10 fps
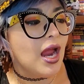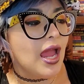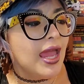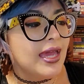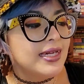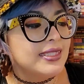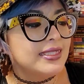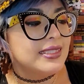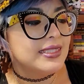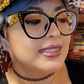
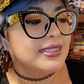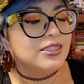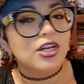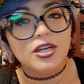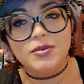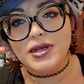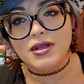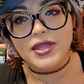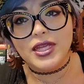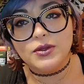And sorry about all
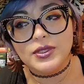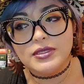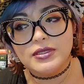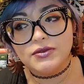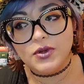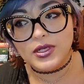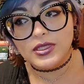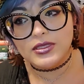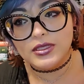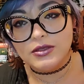that noise, of
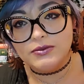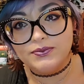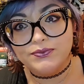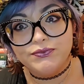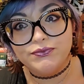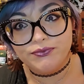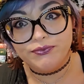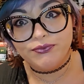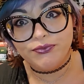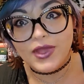course, you know.
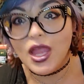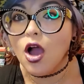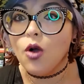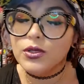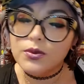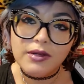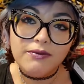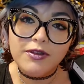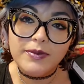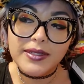Always when I'm
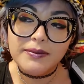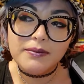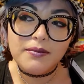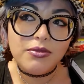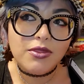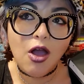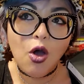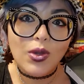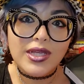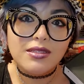filming.
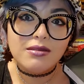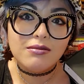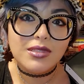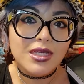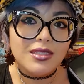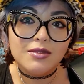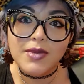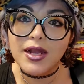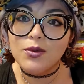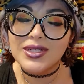Always. Doesn't
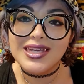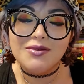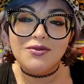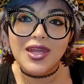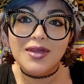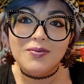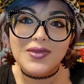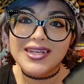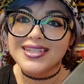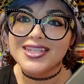matter what time of day
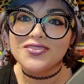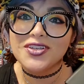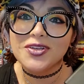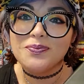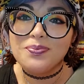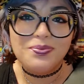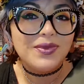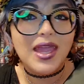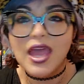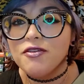I decide to film.
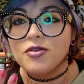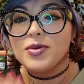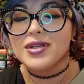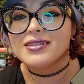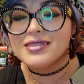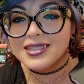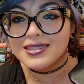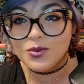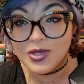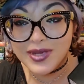Everybody decides
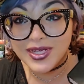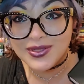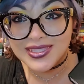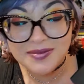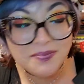they want to make noise.